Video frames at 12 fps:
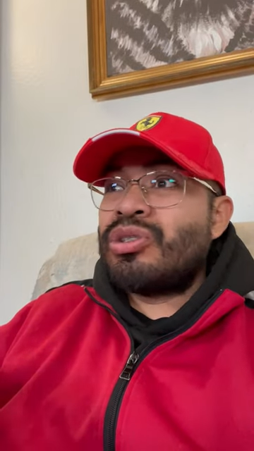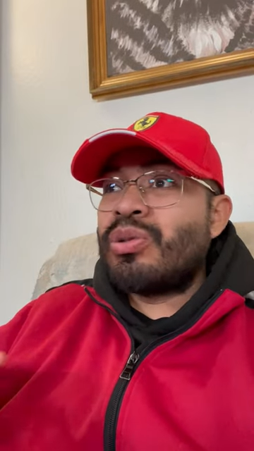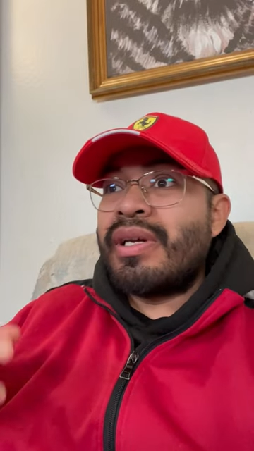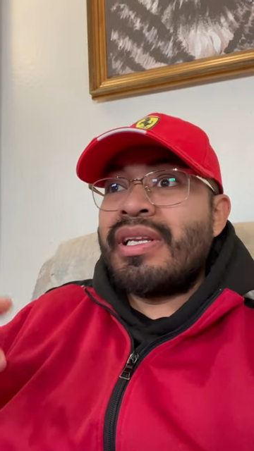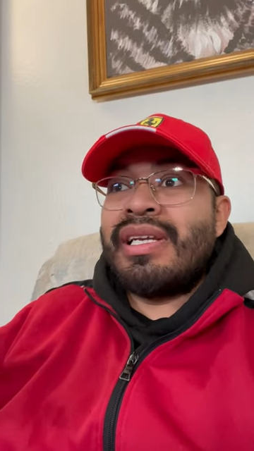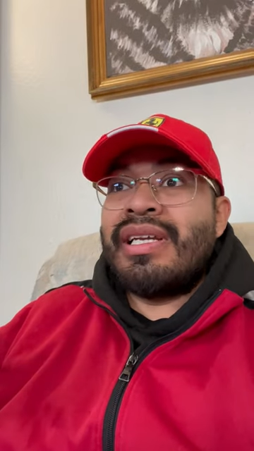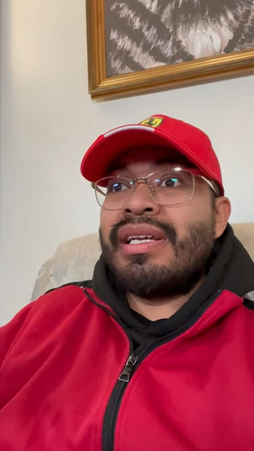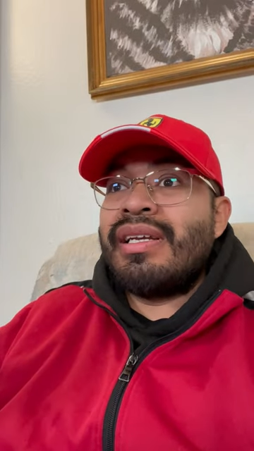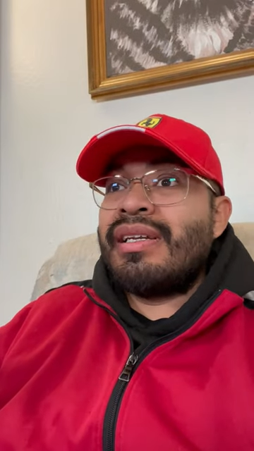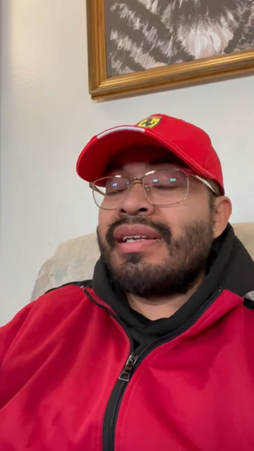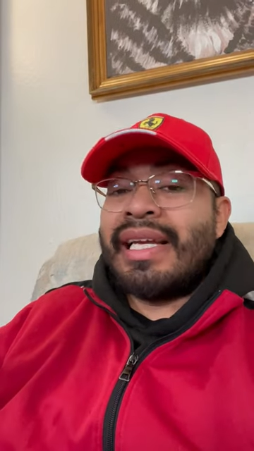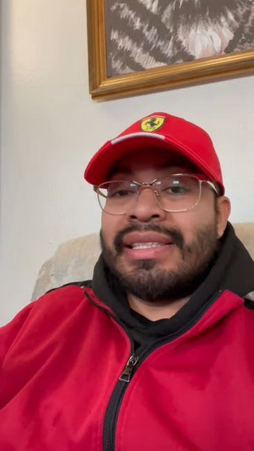
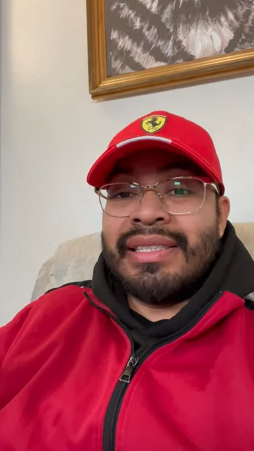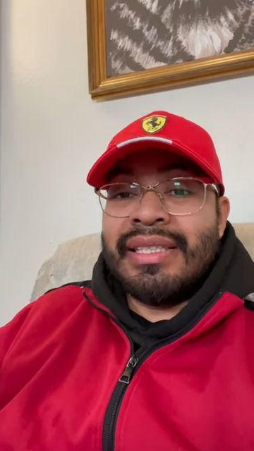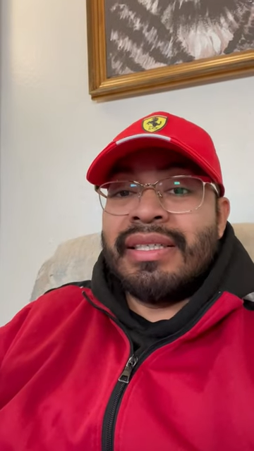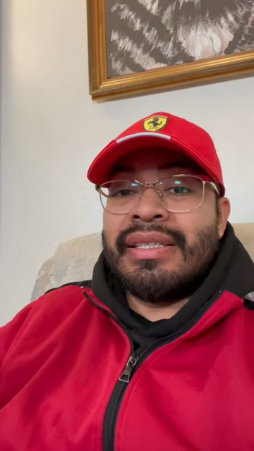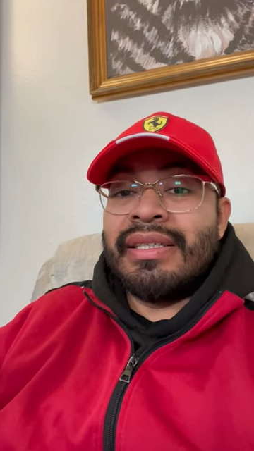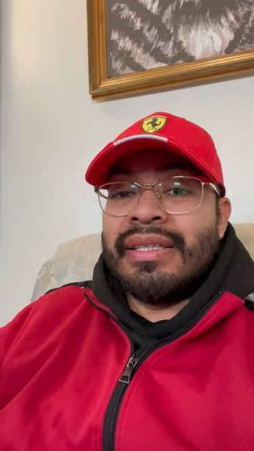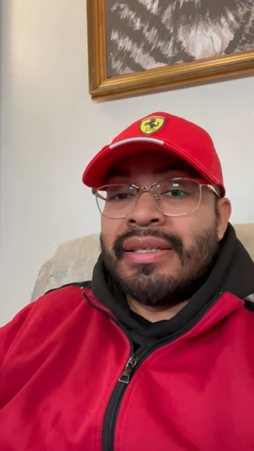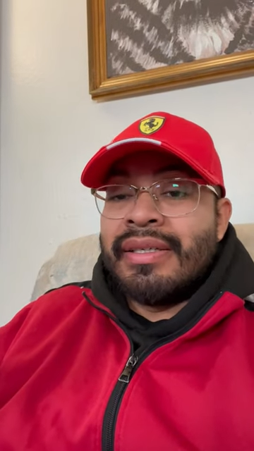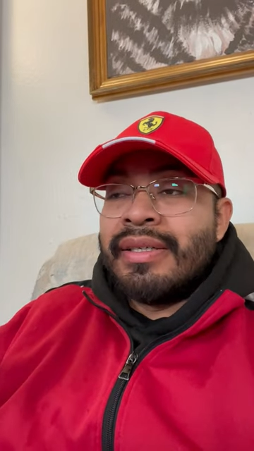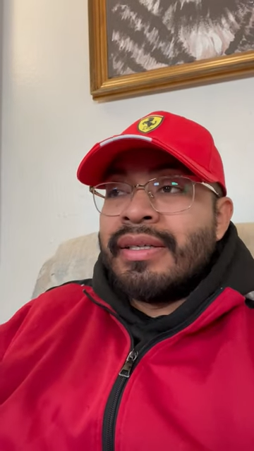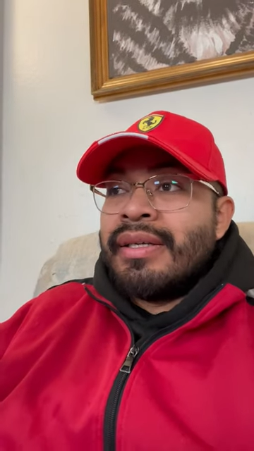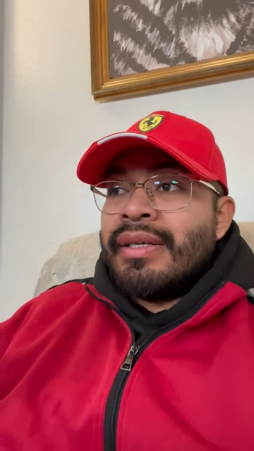2019.
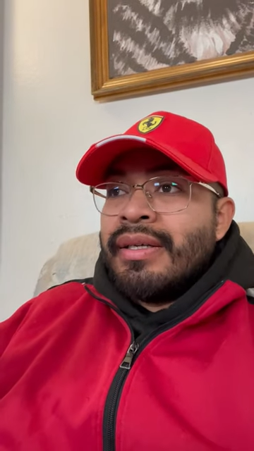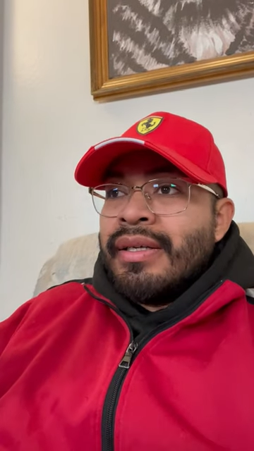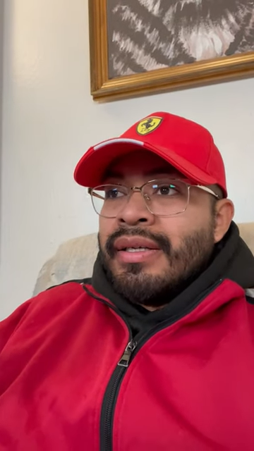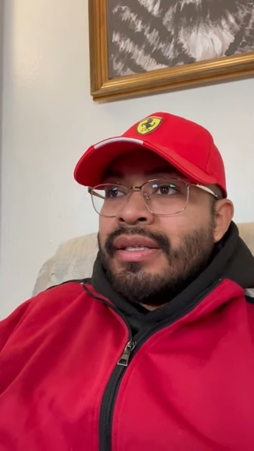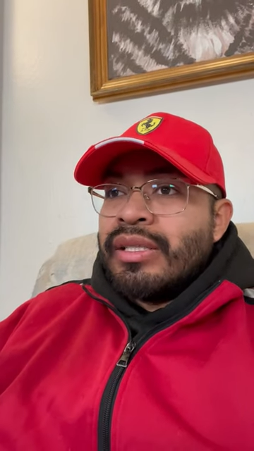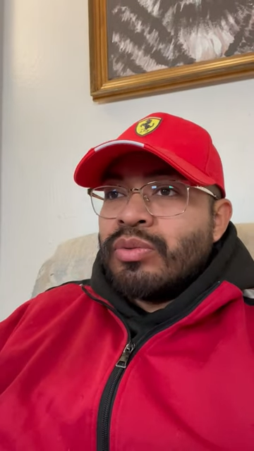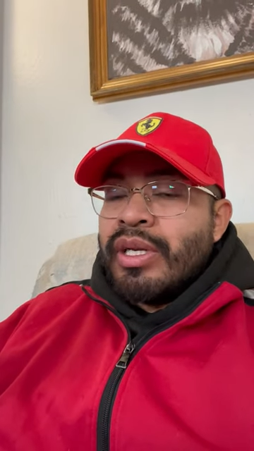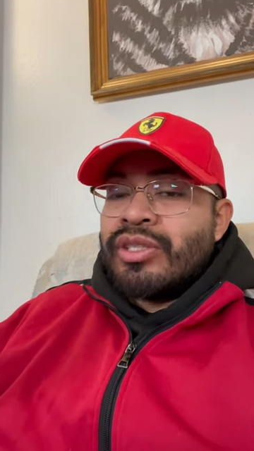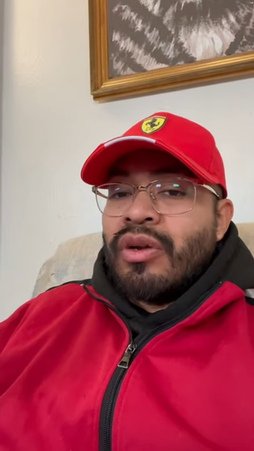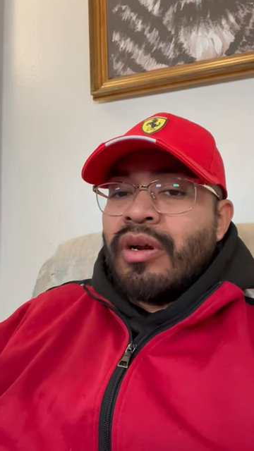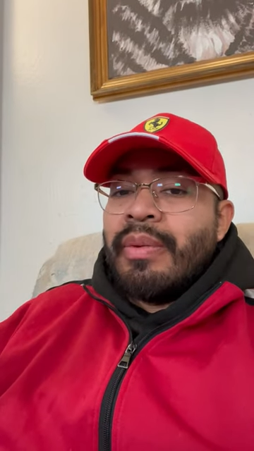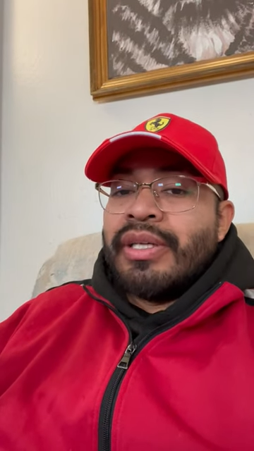That's when I
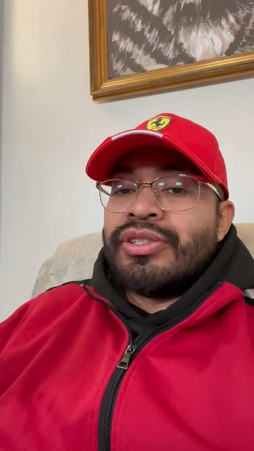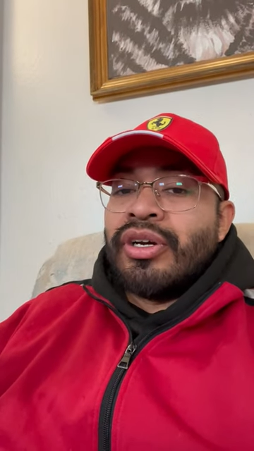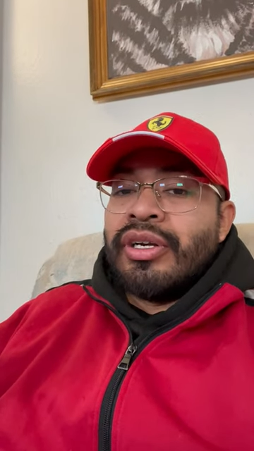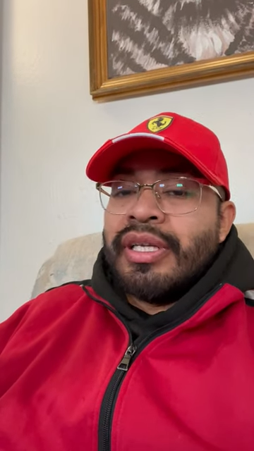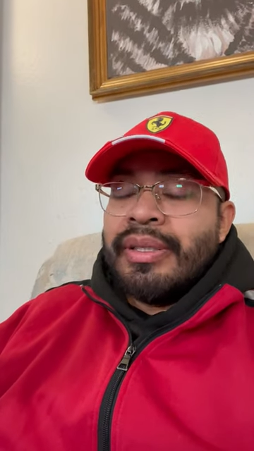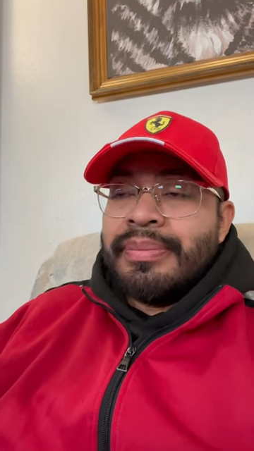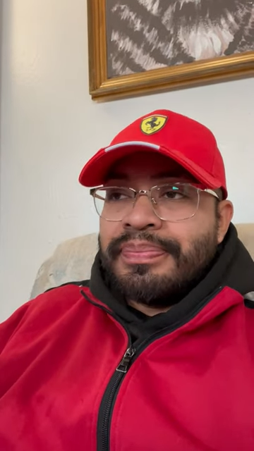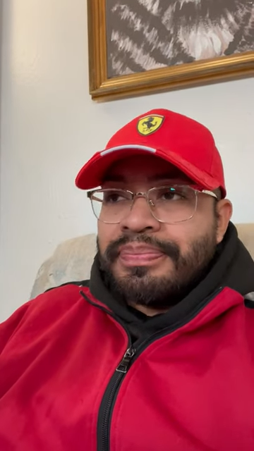started my journey.